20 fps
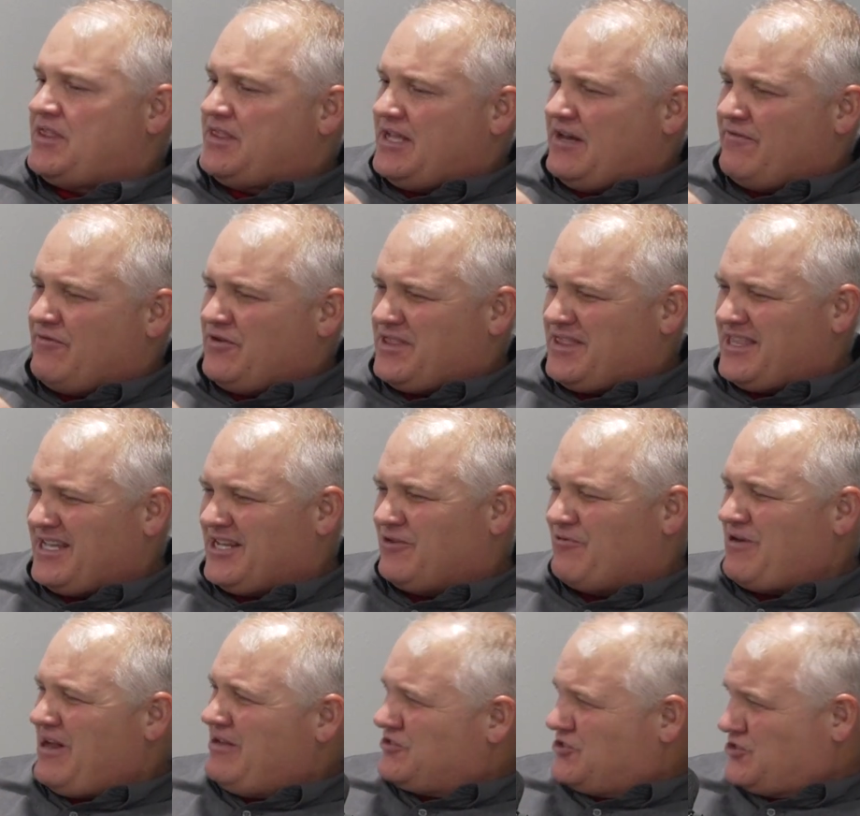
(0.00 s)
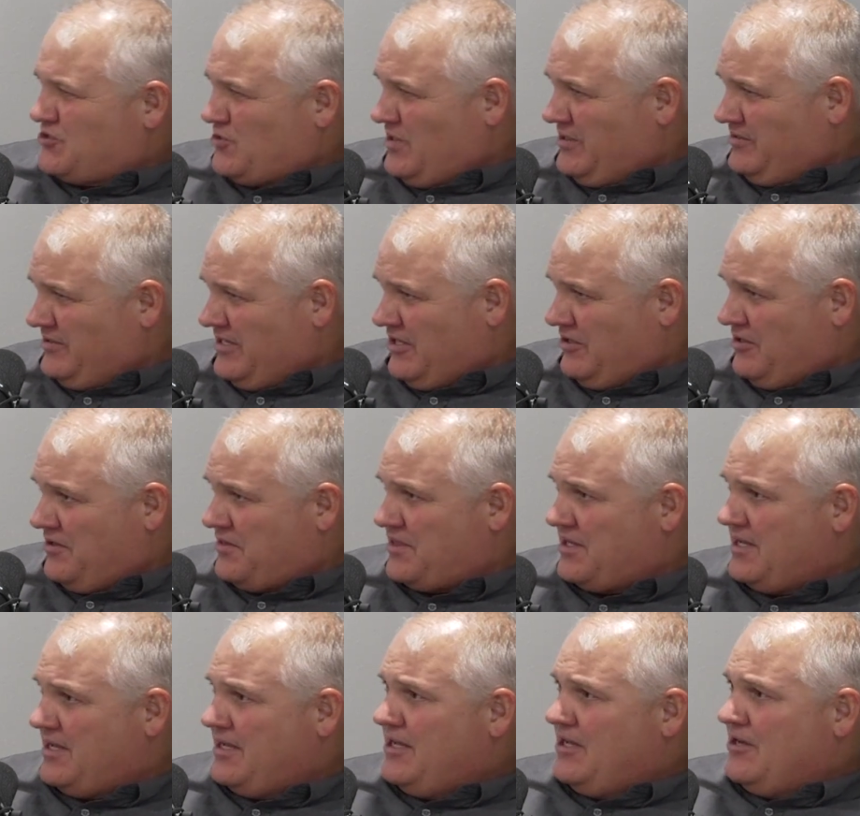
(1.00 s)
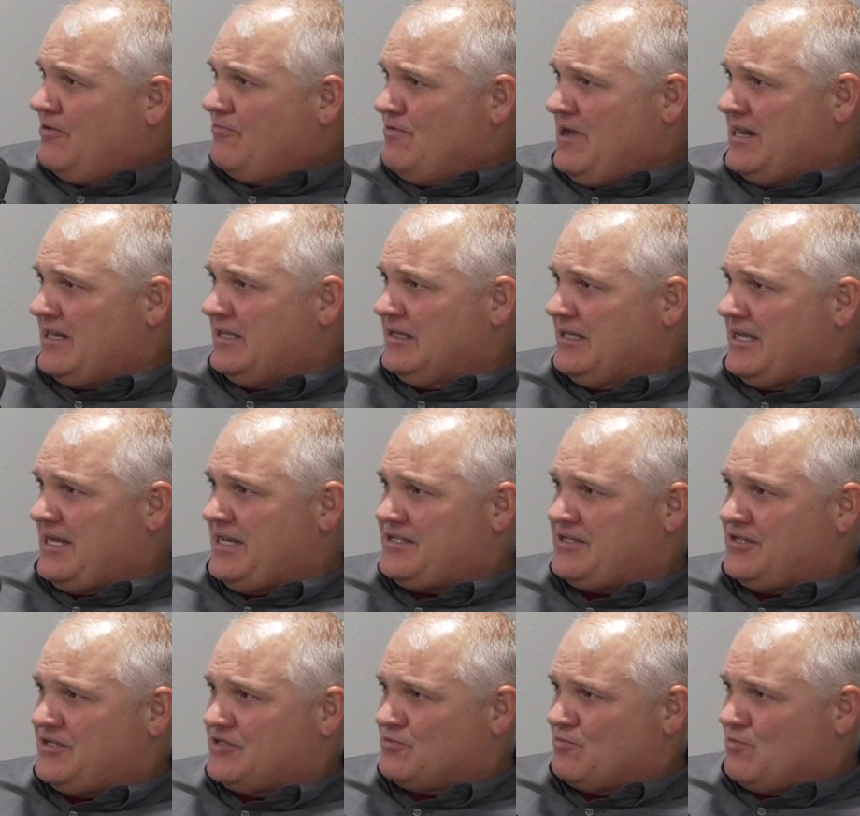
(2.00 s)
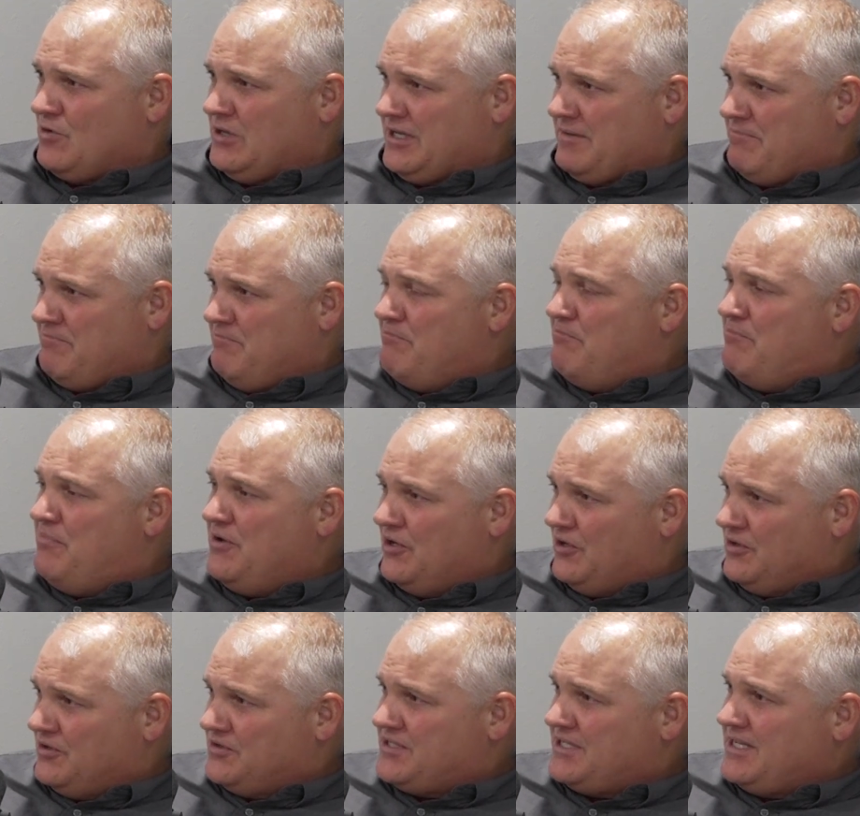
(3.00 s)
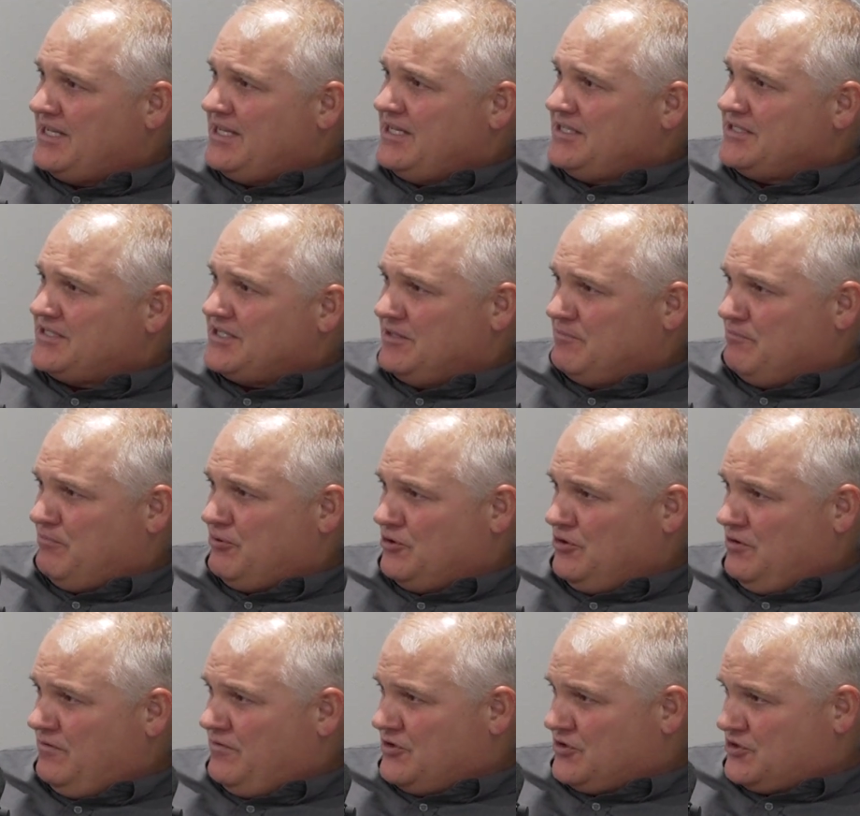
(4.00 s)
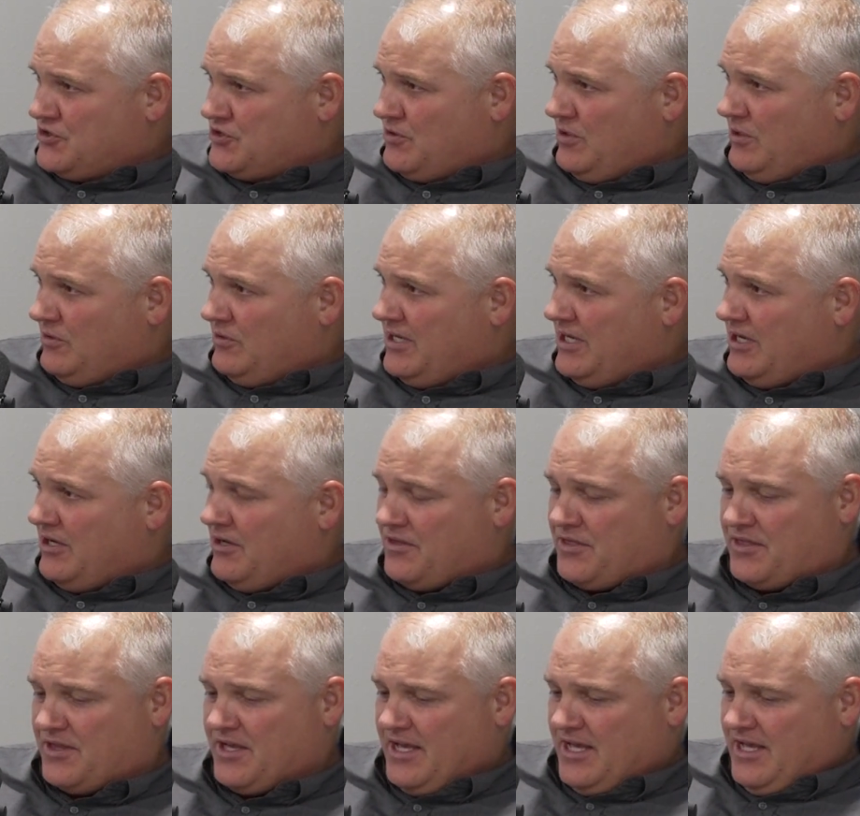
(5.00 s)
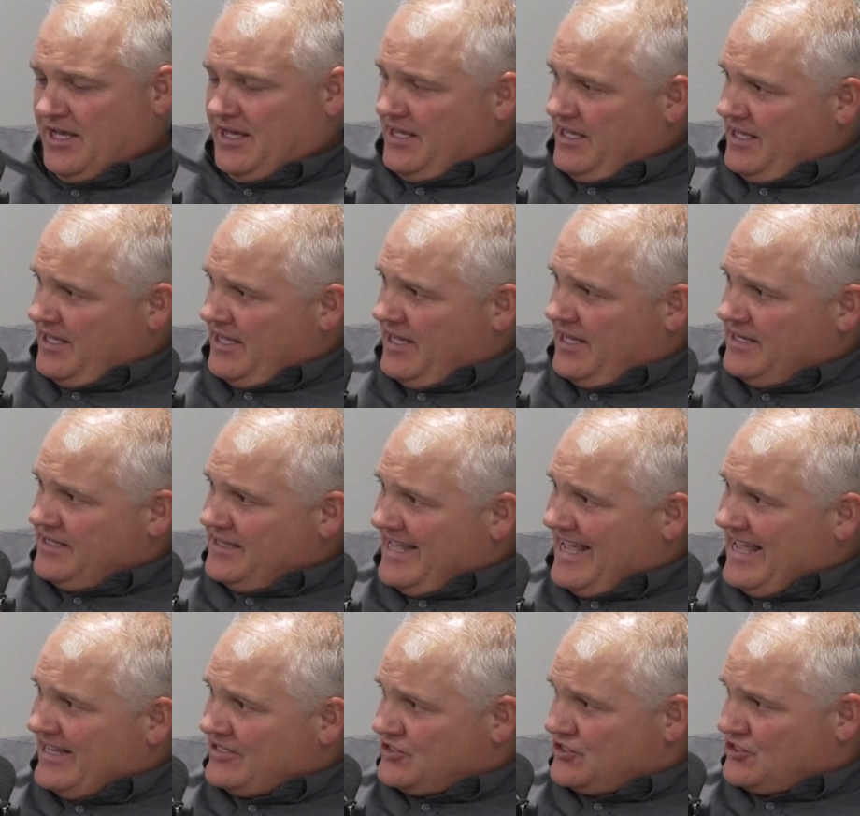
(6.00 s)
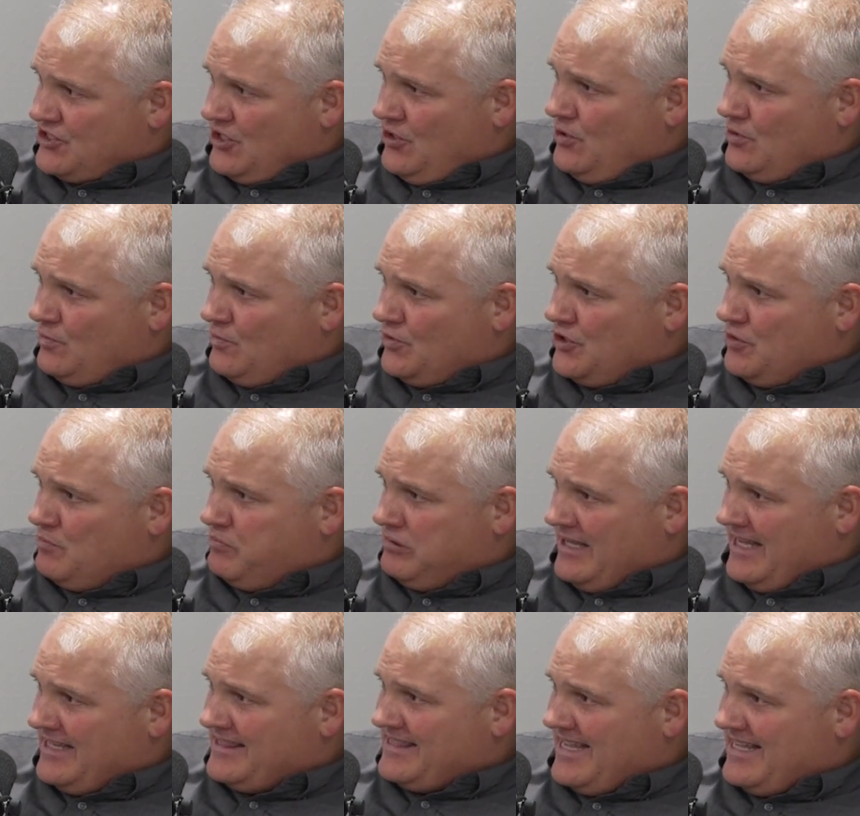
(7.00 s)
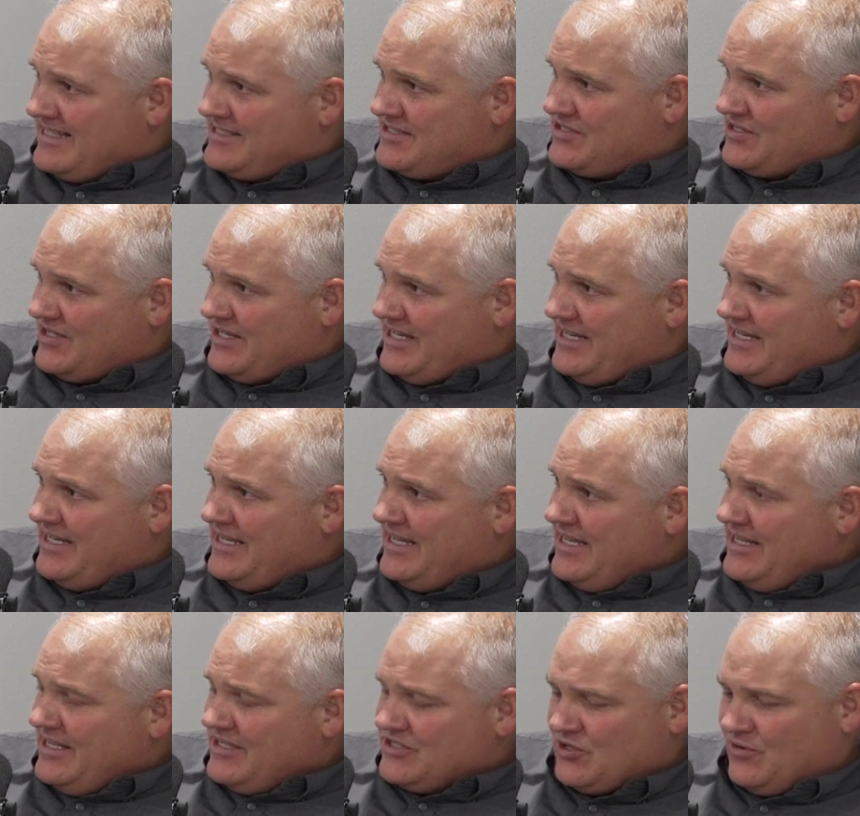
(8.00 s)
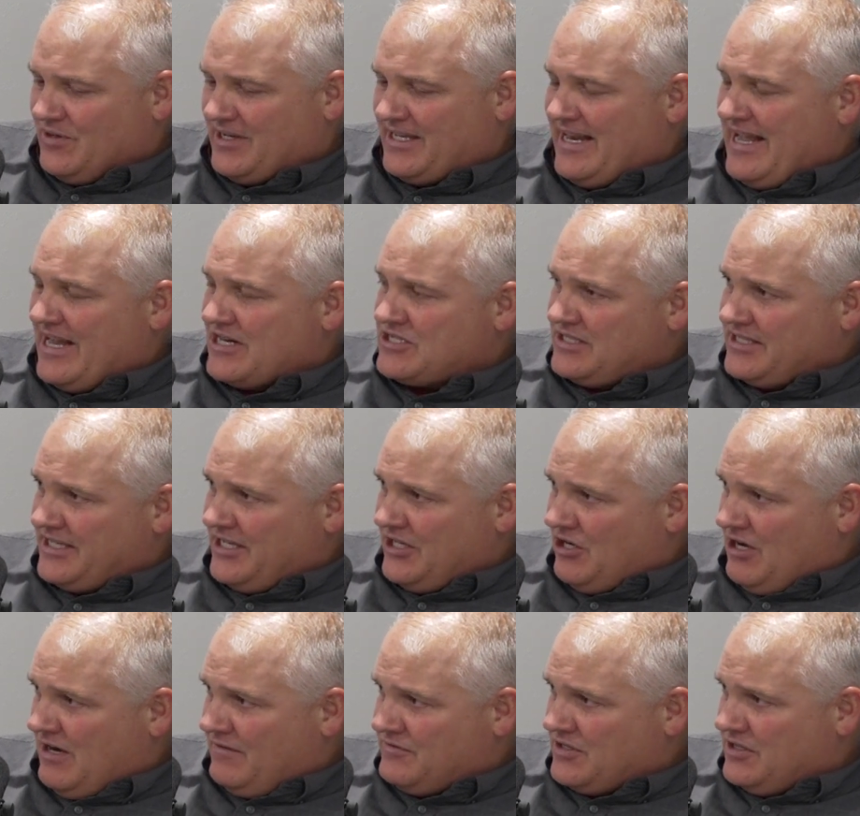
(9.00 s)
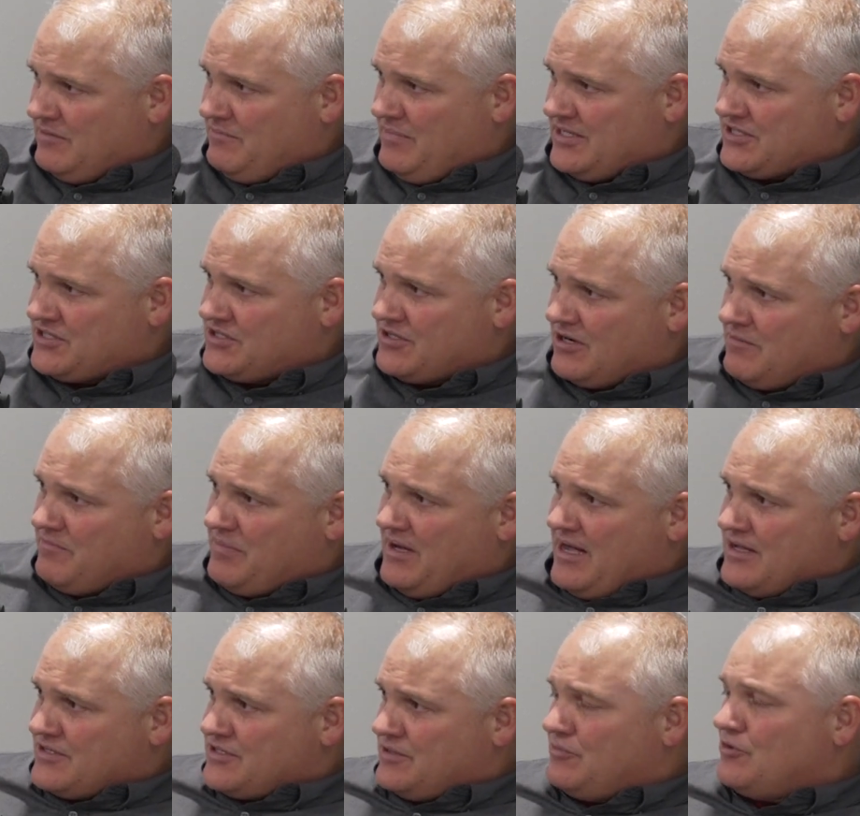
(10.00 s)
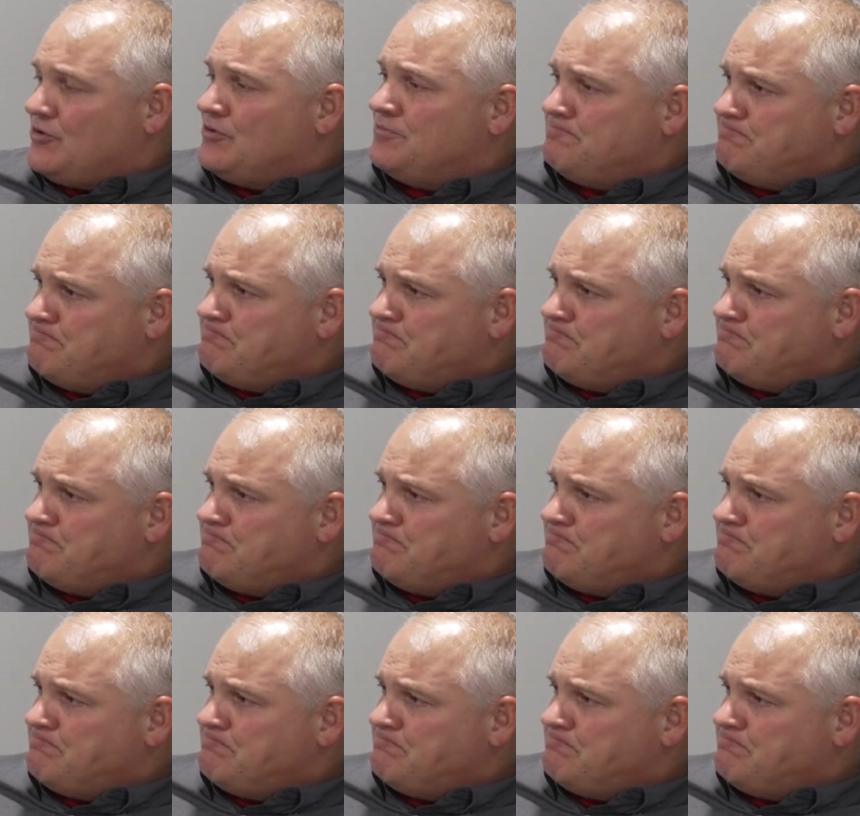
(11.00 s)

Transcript: everything around soil health, Red Elite is really built to improve your soil health in that zone where you plant that seed, so it can actually get off to the best start possible.